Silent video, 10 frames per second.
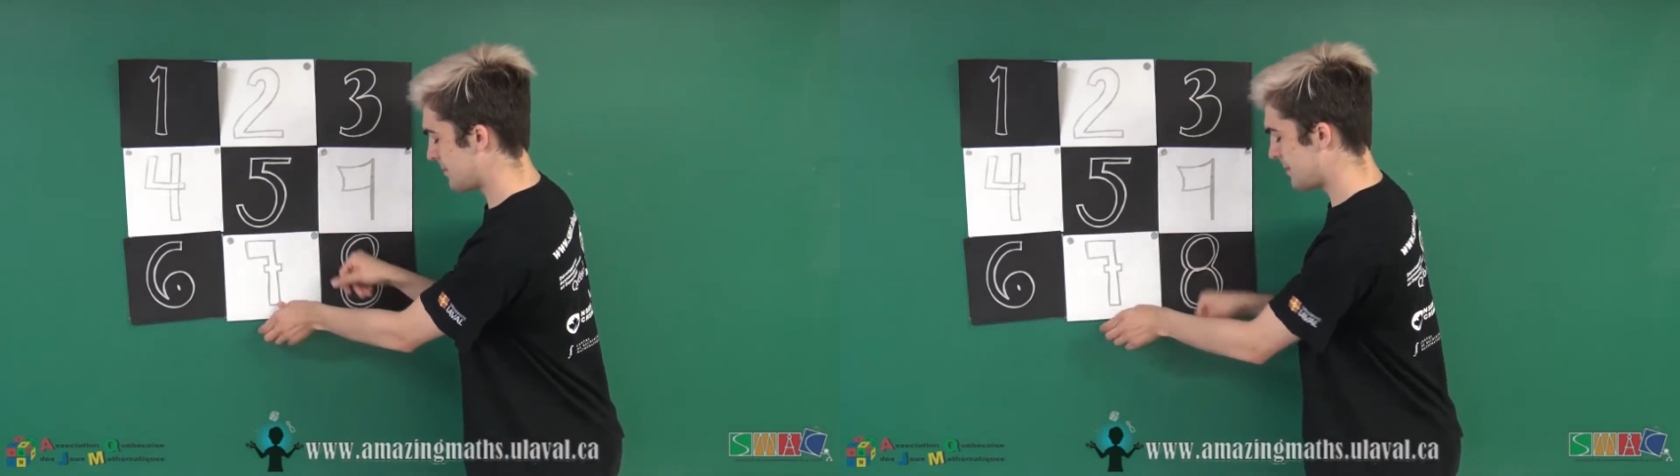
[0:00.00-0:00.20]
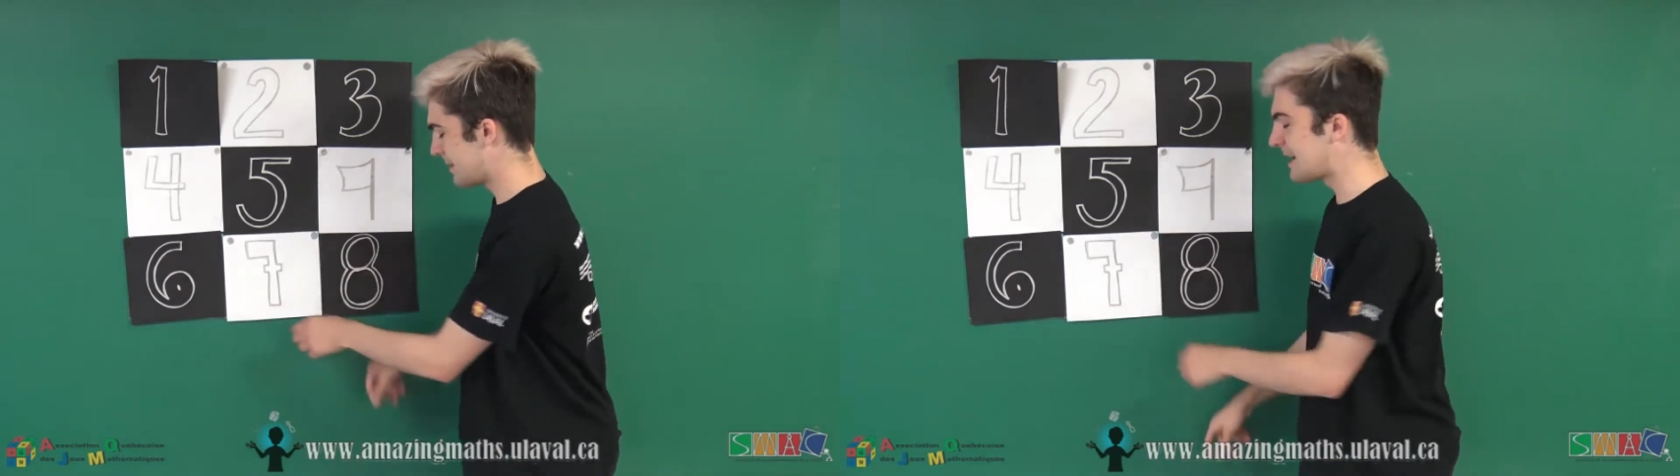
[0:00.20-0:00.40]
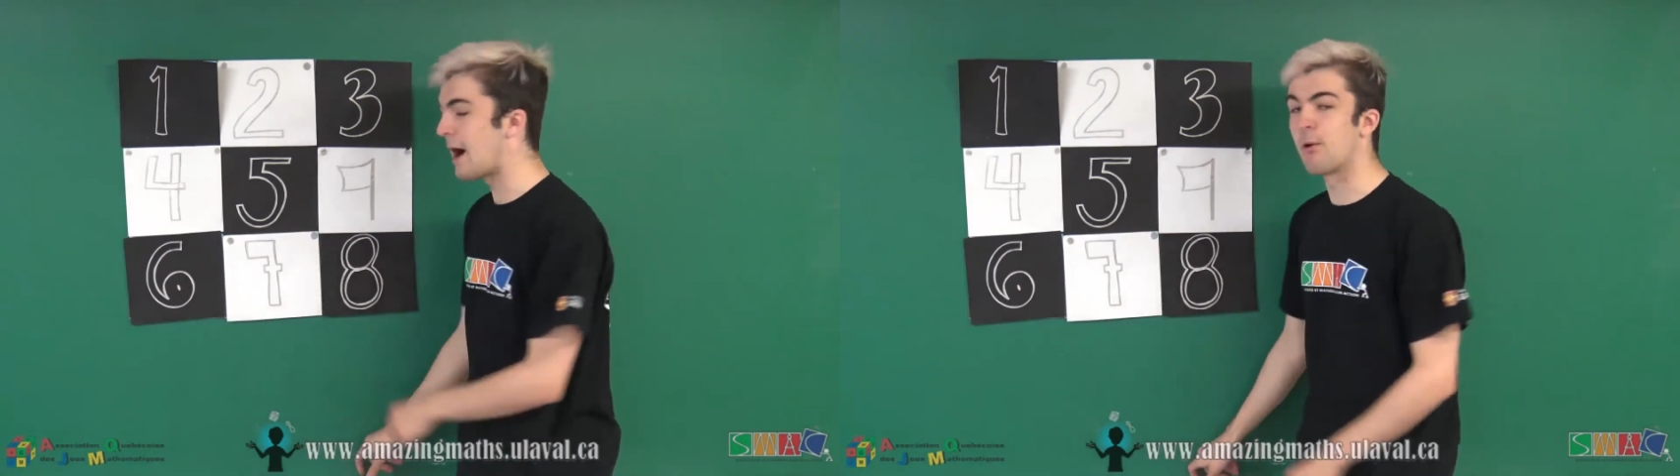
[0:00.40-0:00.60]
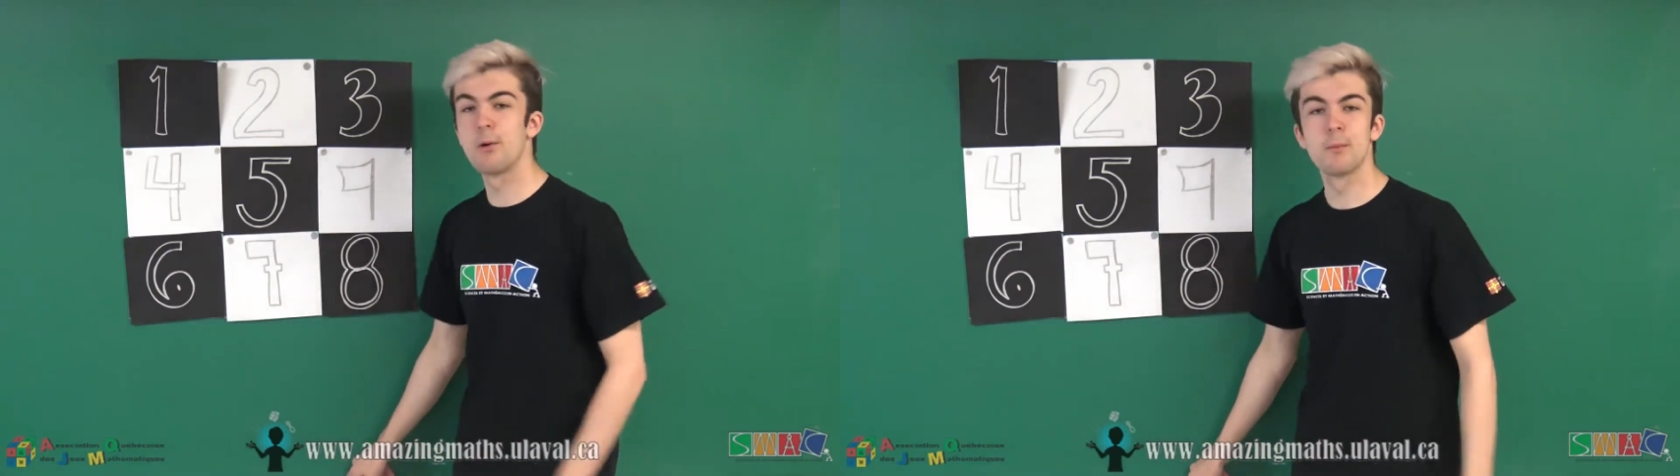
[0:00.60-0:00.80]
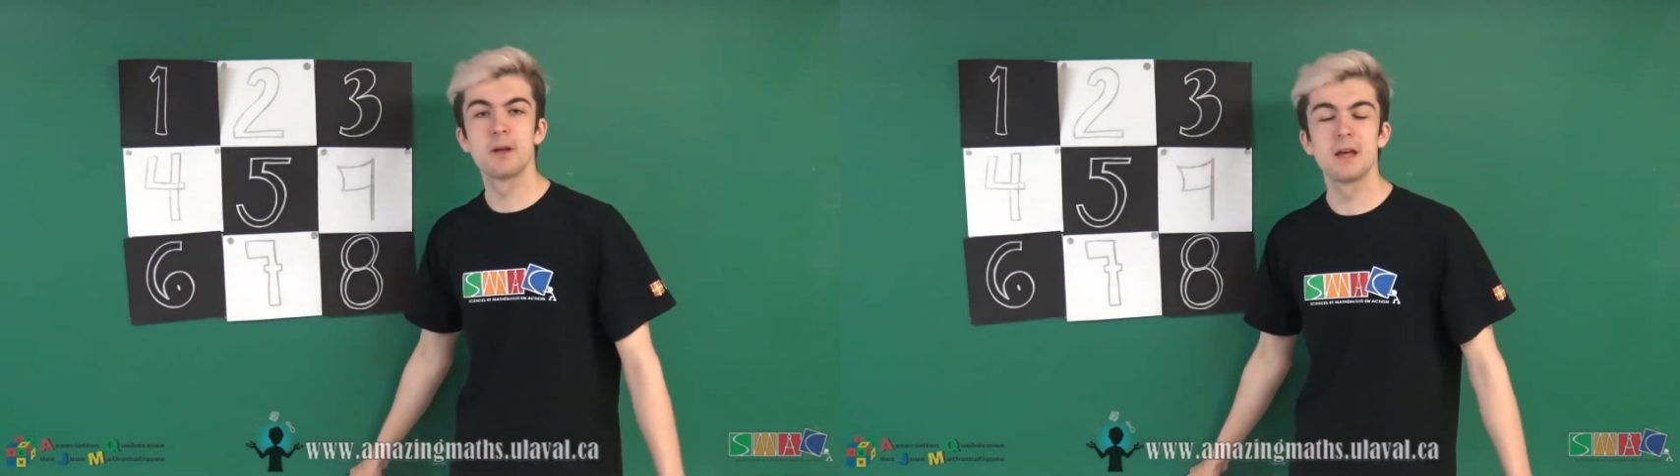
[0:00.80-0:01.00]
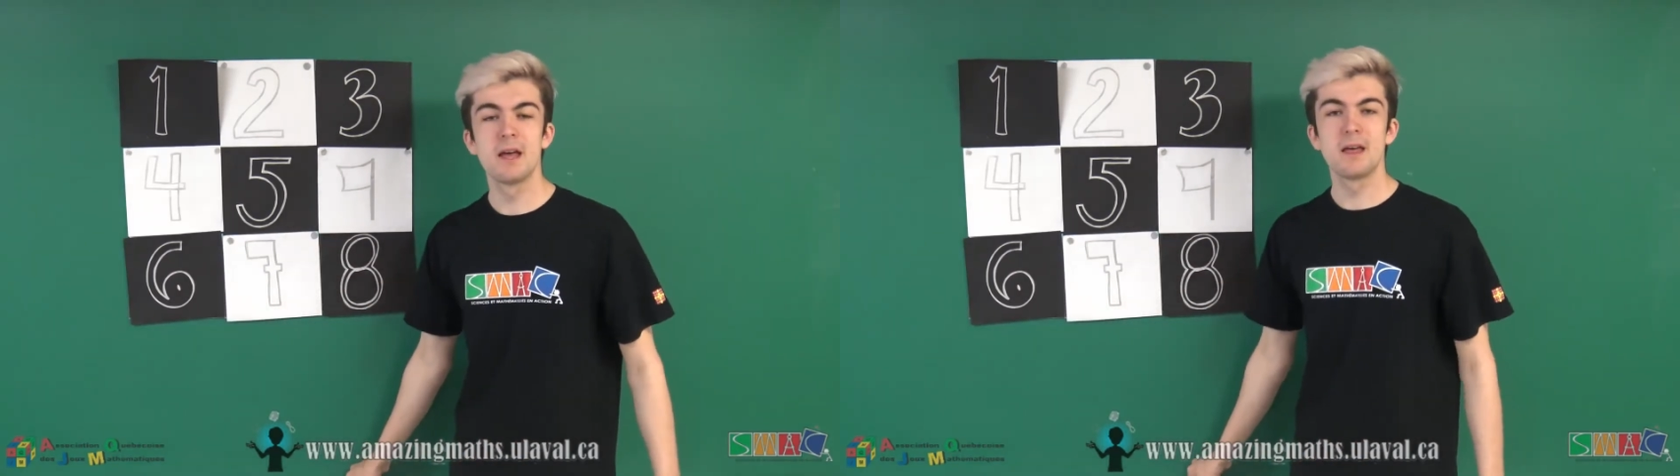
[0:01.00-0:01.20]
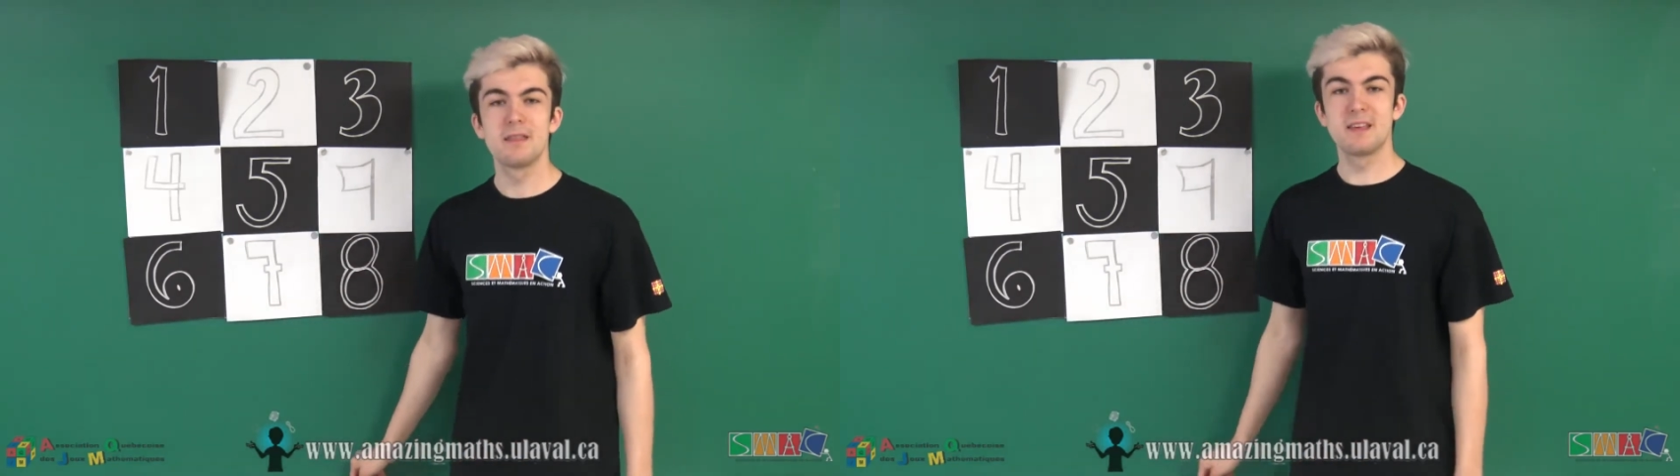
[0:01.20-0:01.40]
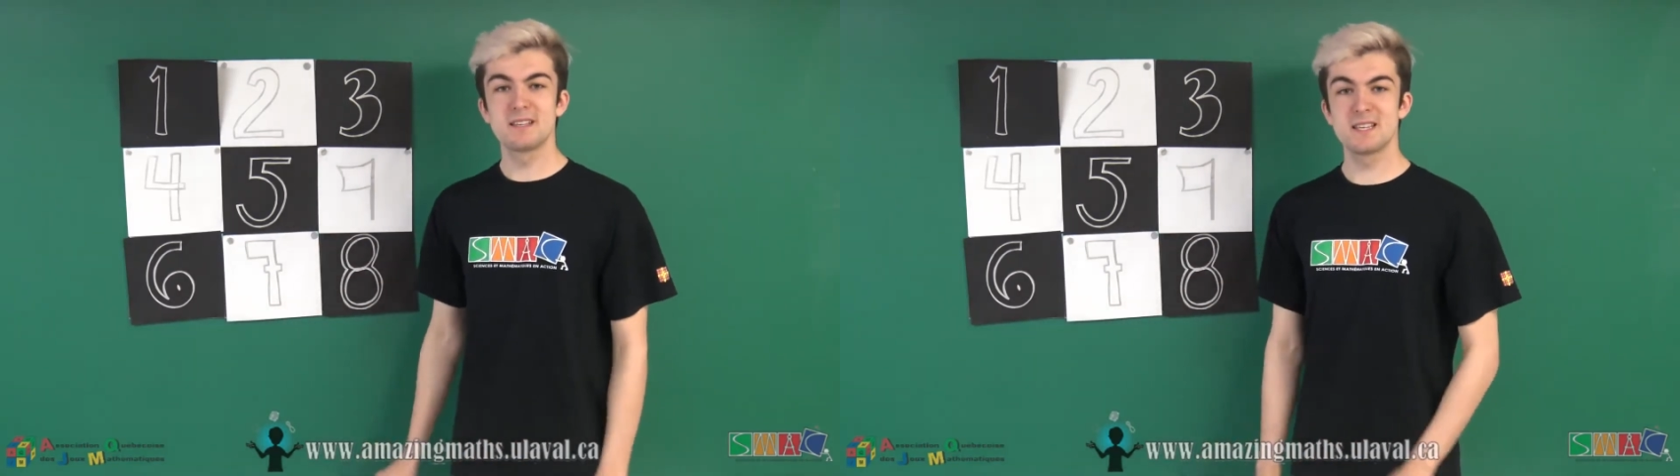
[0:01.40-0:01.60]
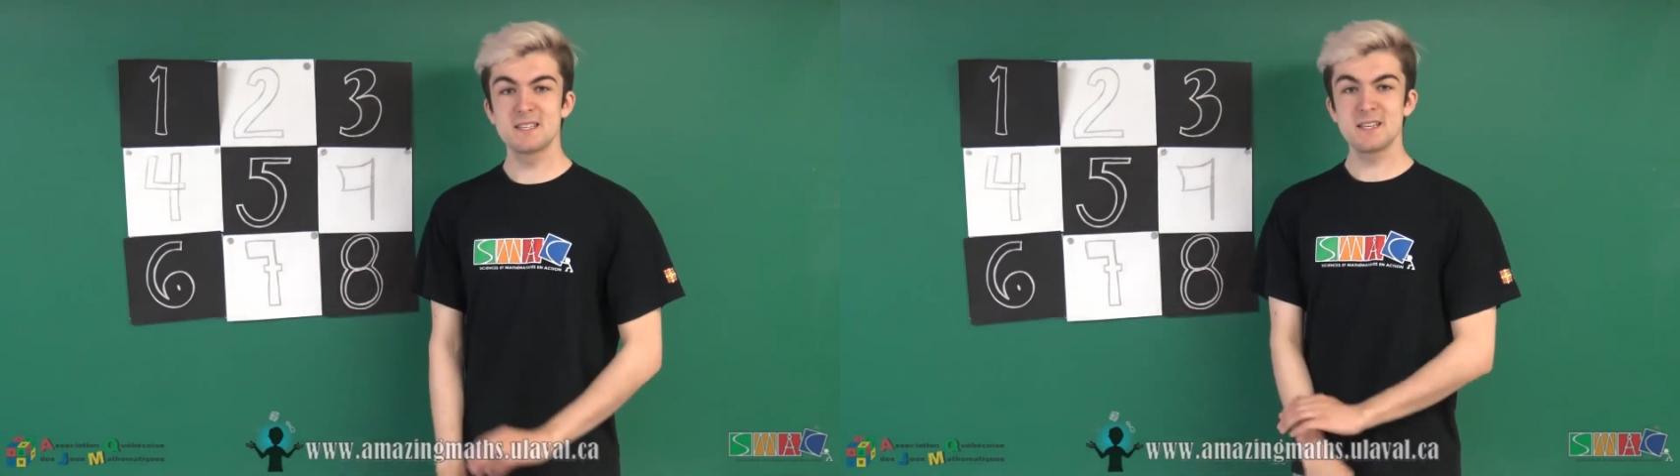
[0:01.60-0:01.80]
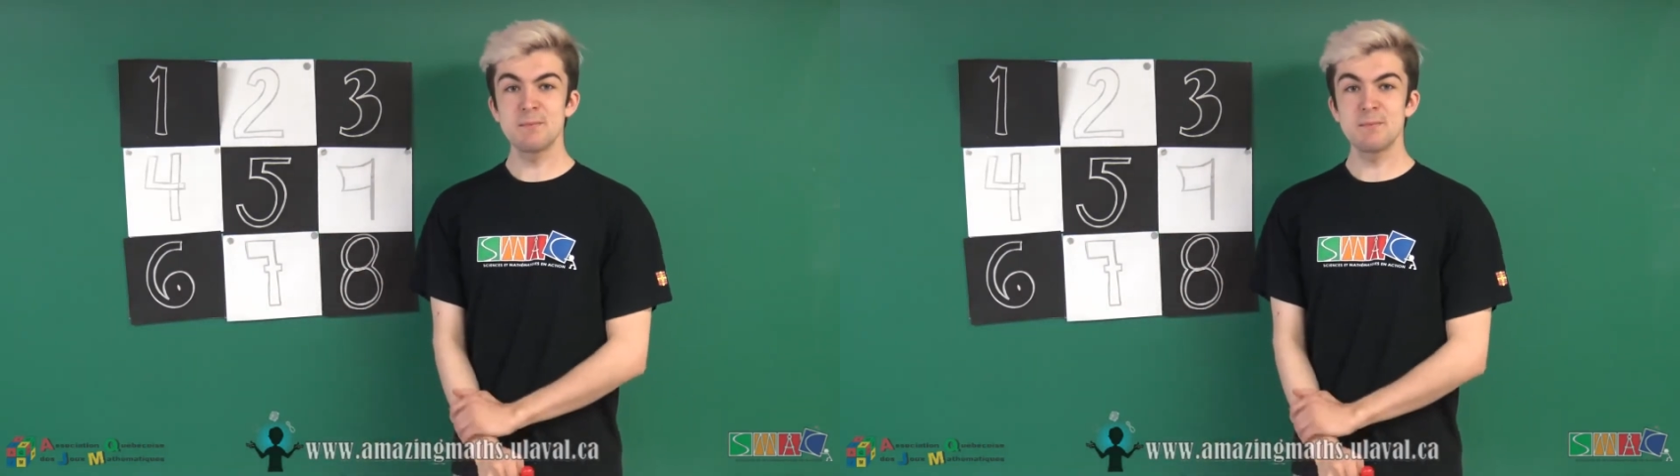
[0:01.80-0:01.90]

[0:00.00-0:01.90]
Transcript: Now, the assistant